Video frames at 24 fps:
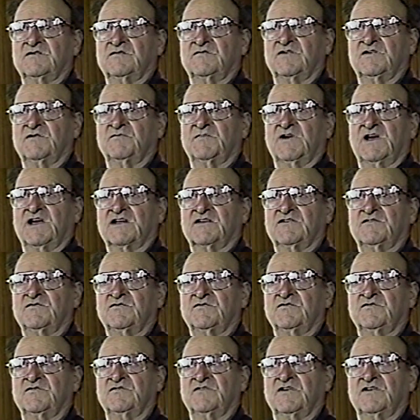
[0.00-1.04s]
Went back 2
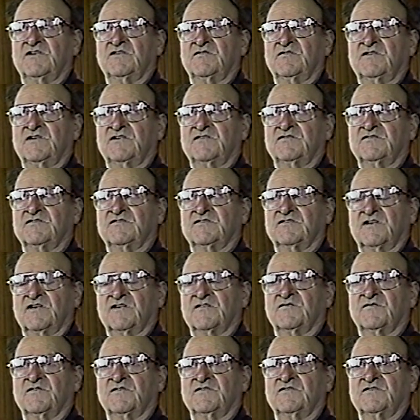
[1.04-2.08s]
generations, as
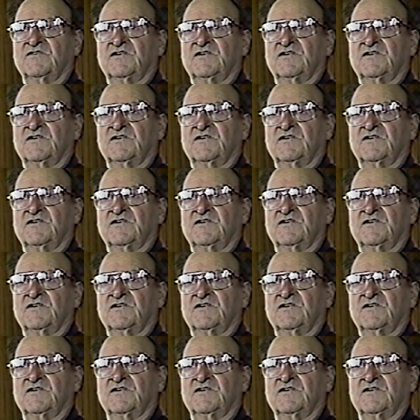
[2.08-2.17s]
far as